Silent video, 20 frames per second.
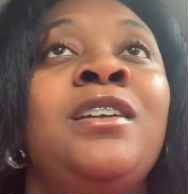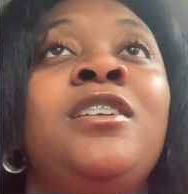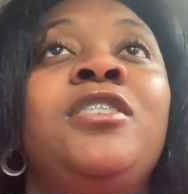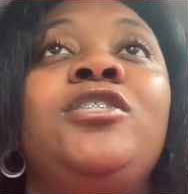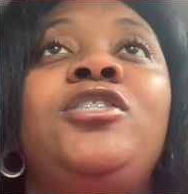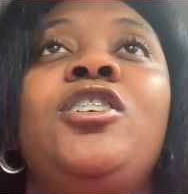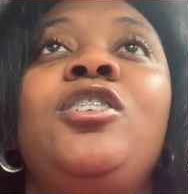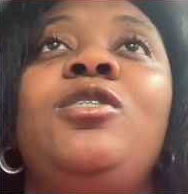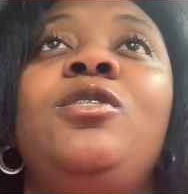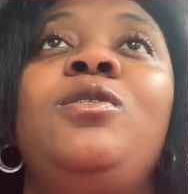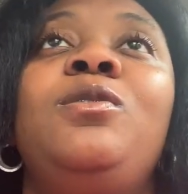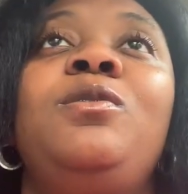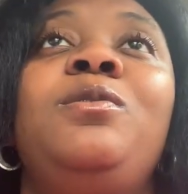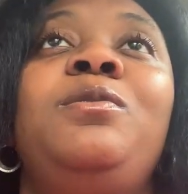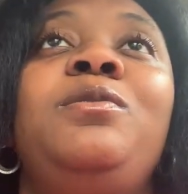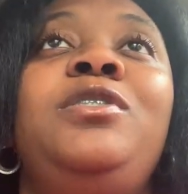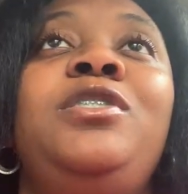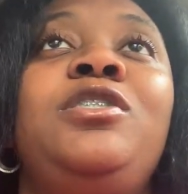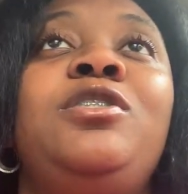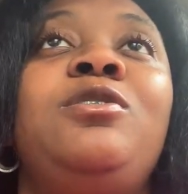
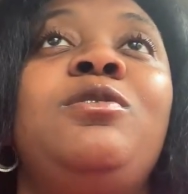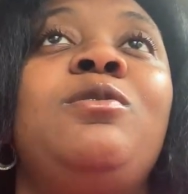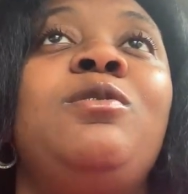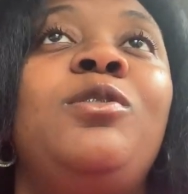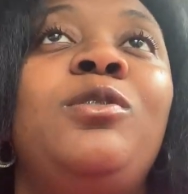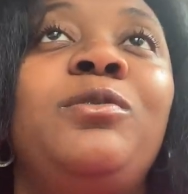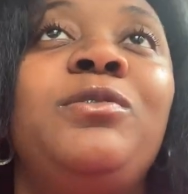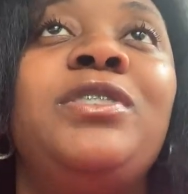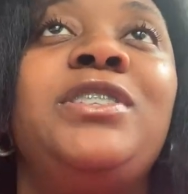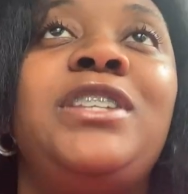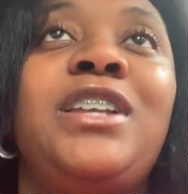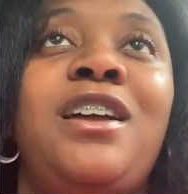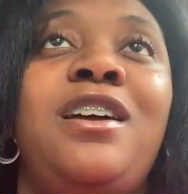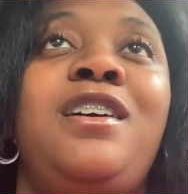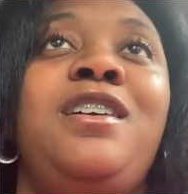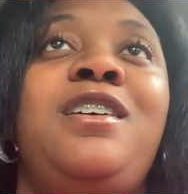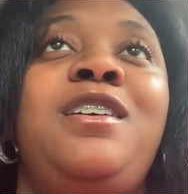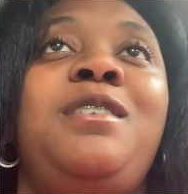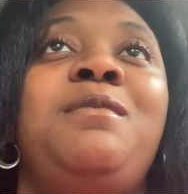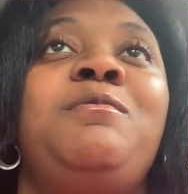So, over
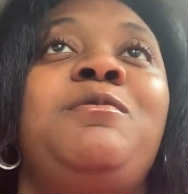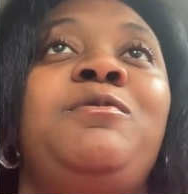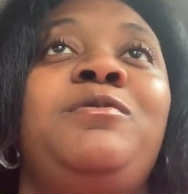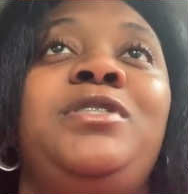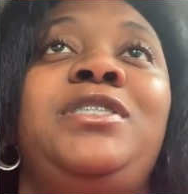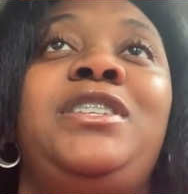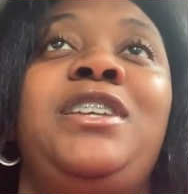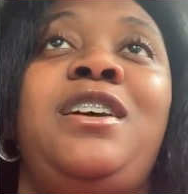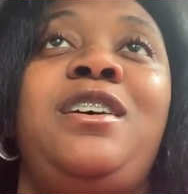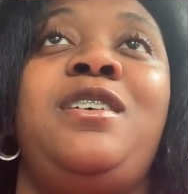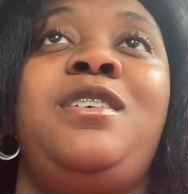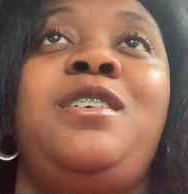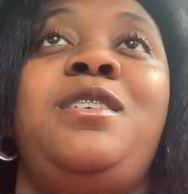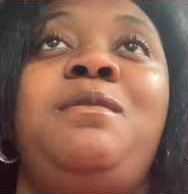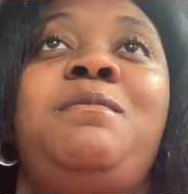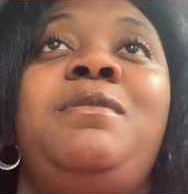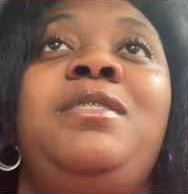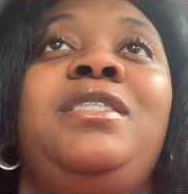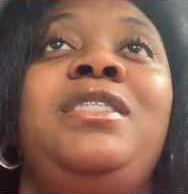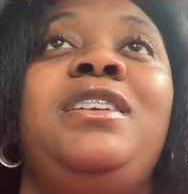time,
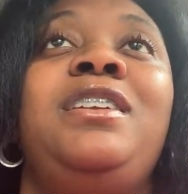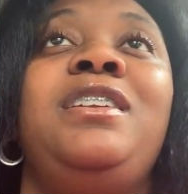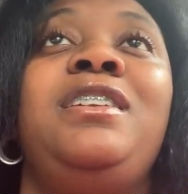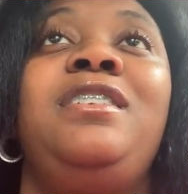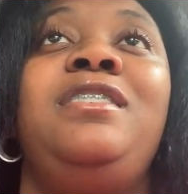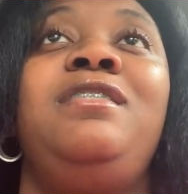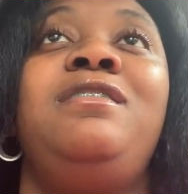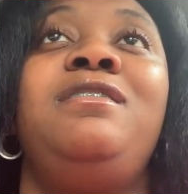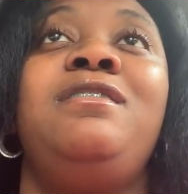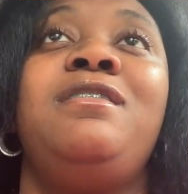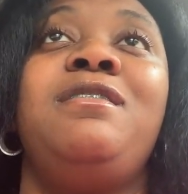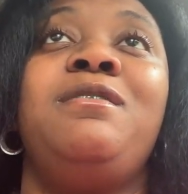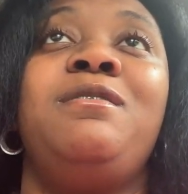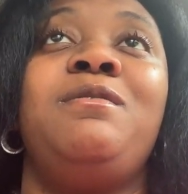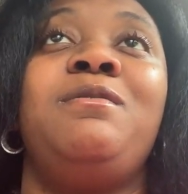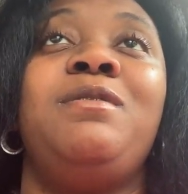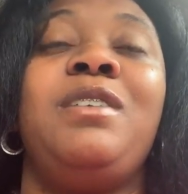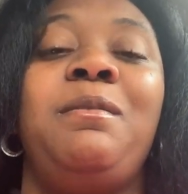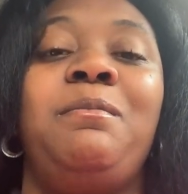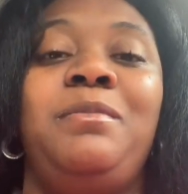and then,
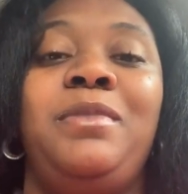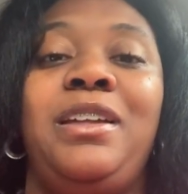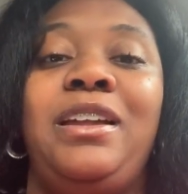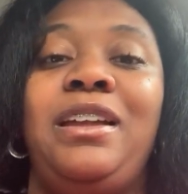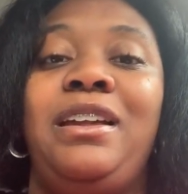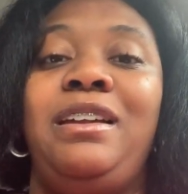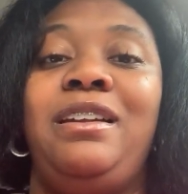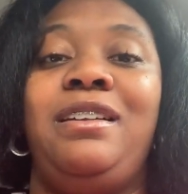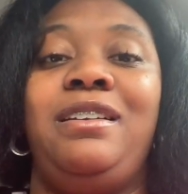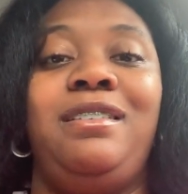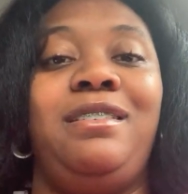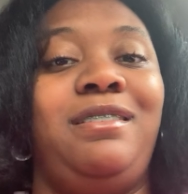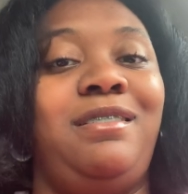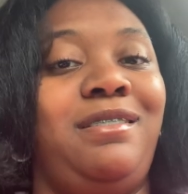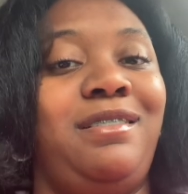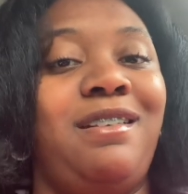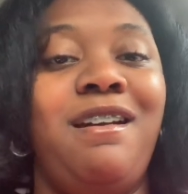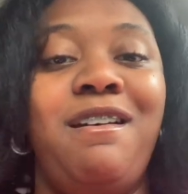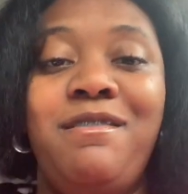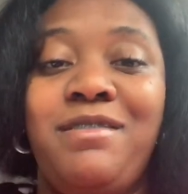I'm like,
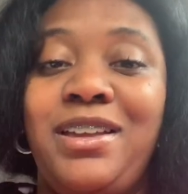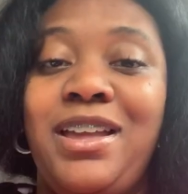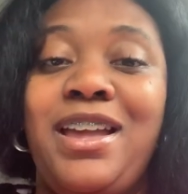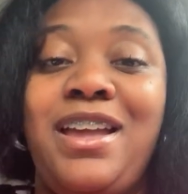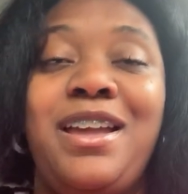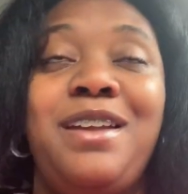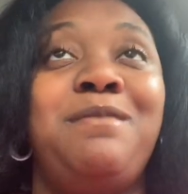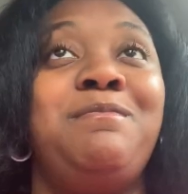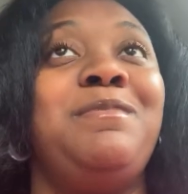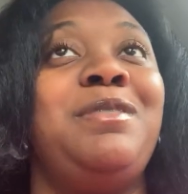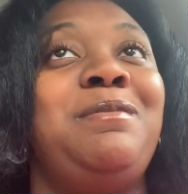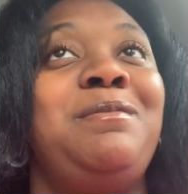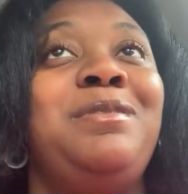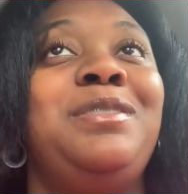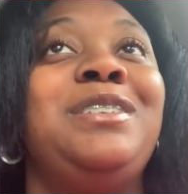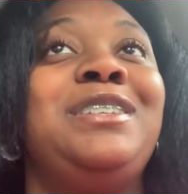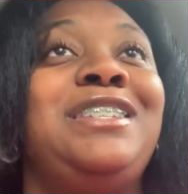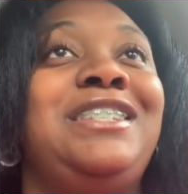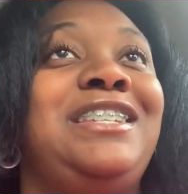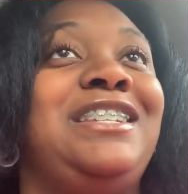okay, maybe
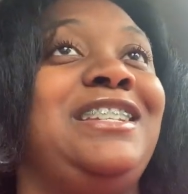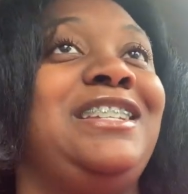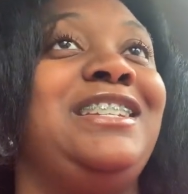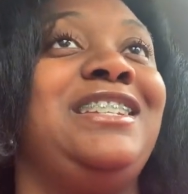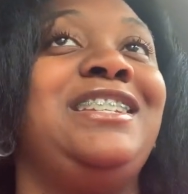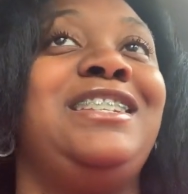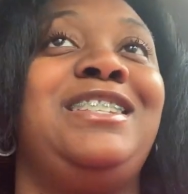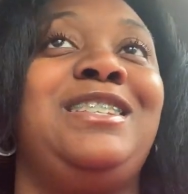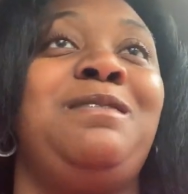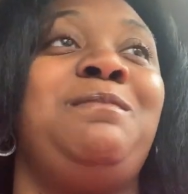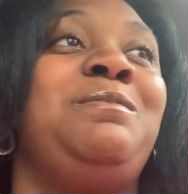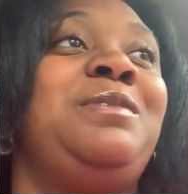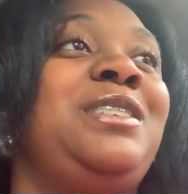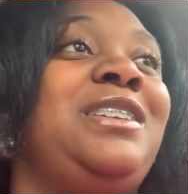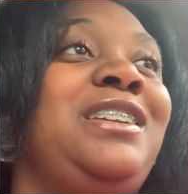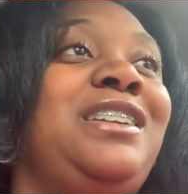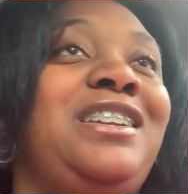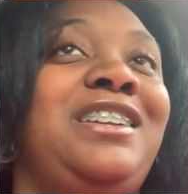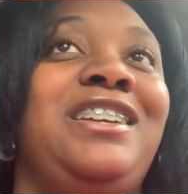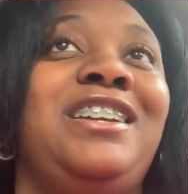this is
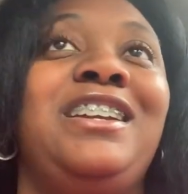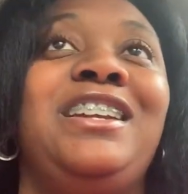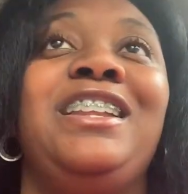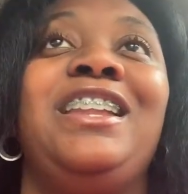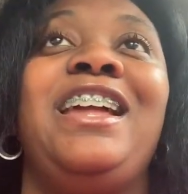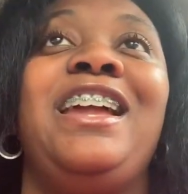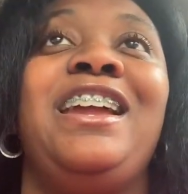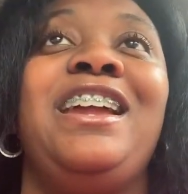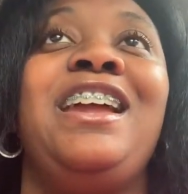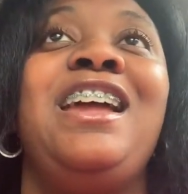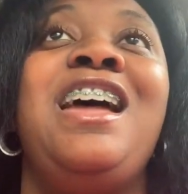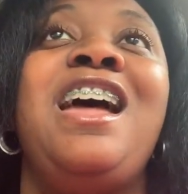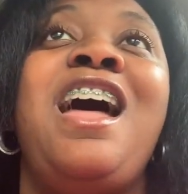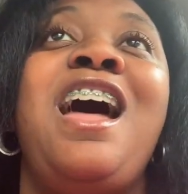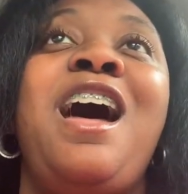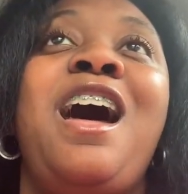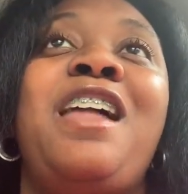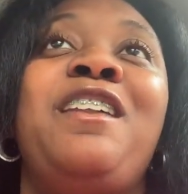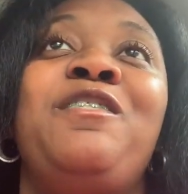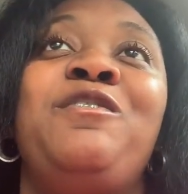something good. Like,
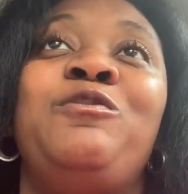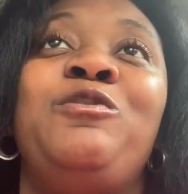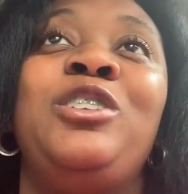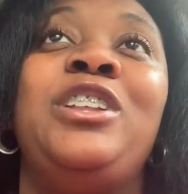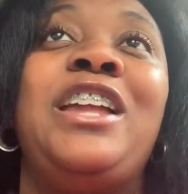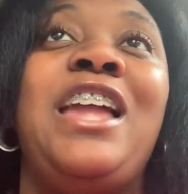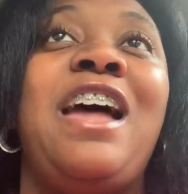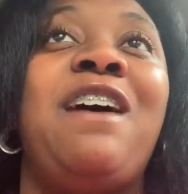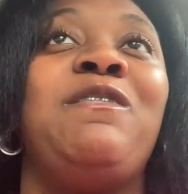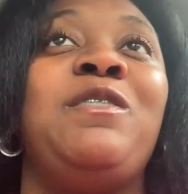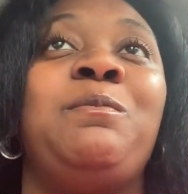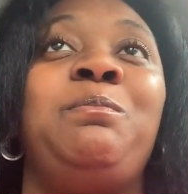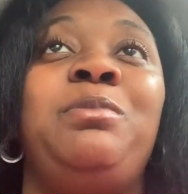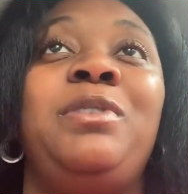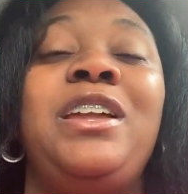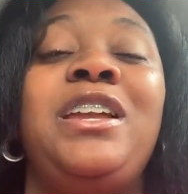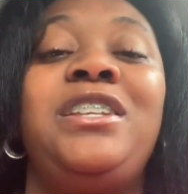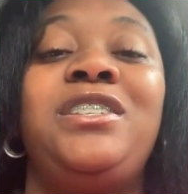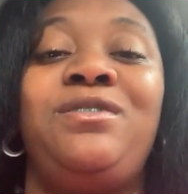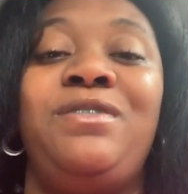I don't really have a
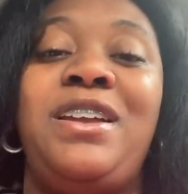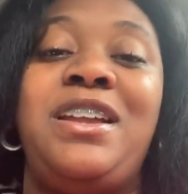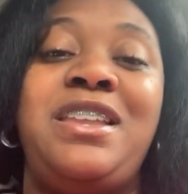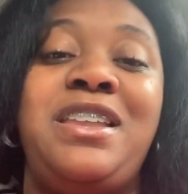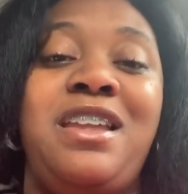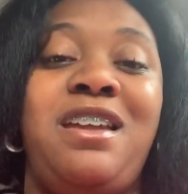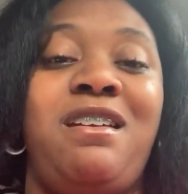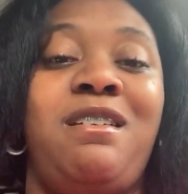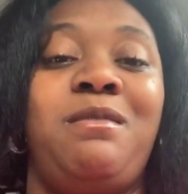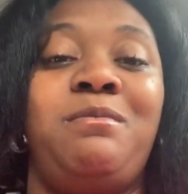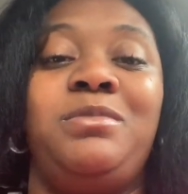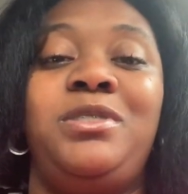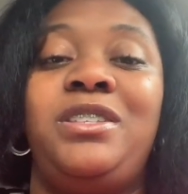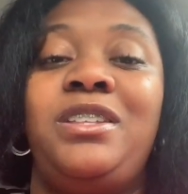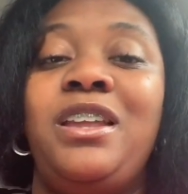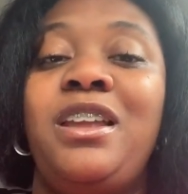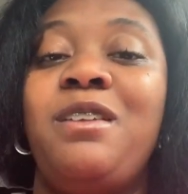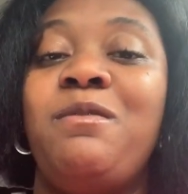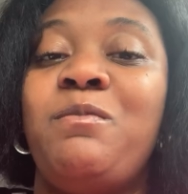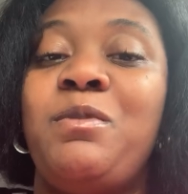place right now. I'm
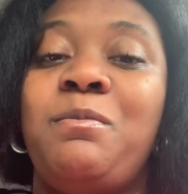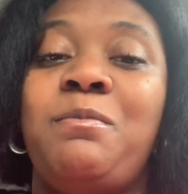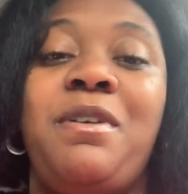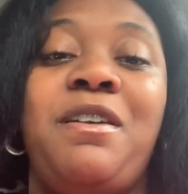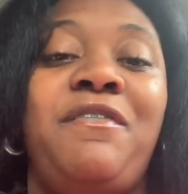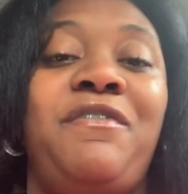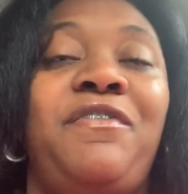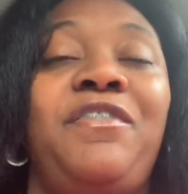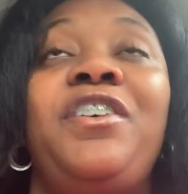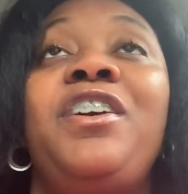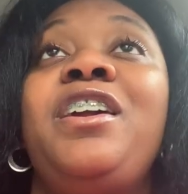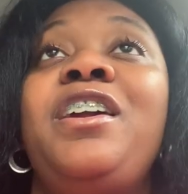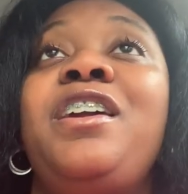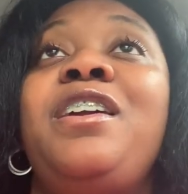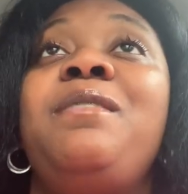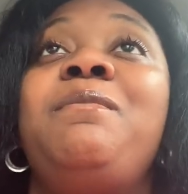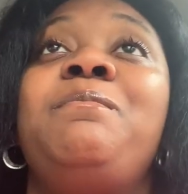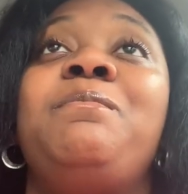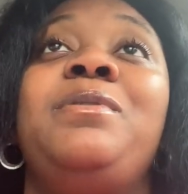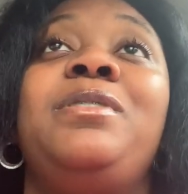staying with my
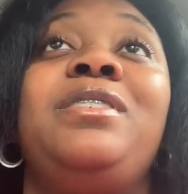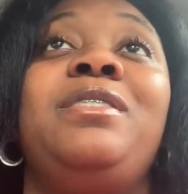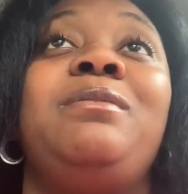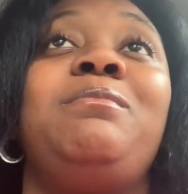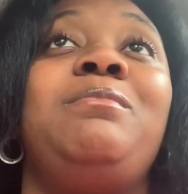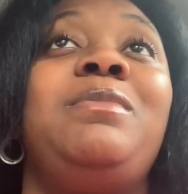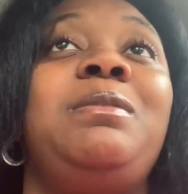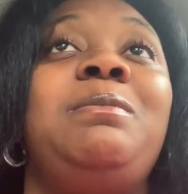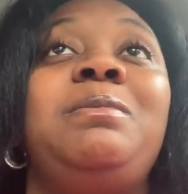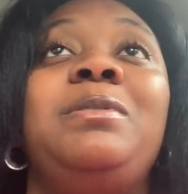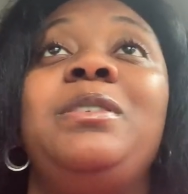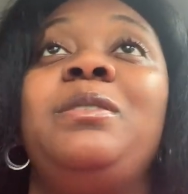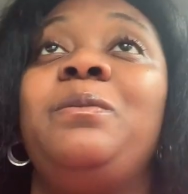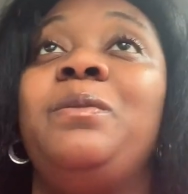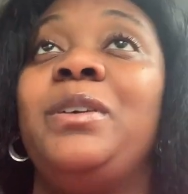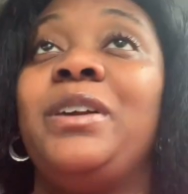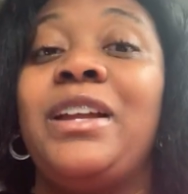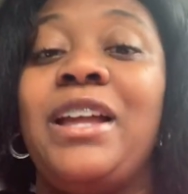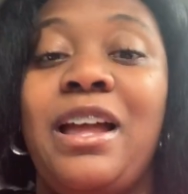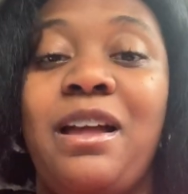friend, but maybe it'll
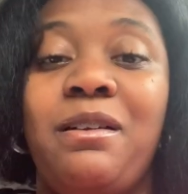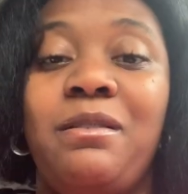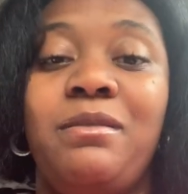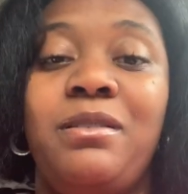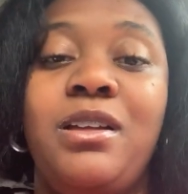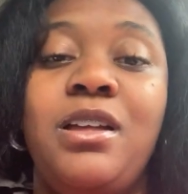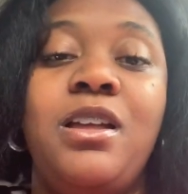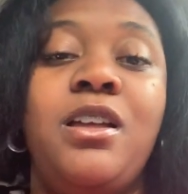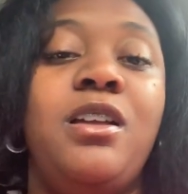work out.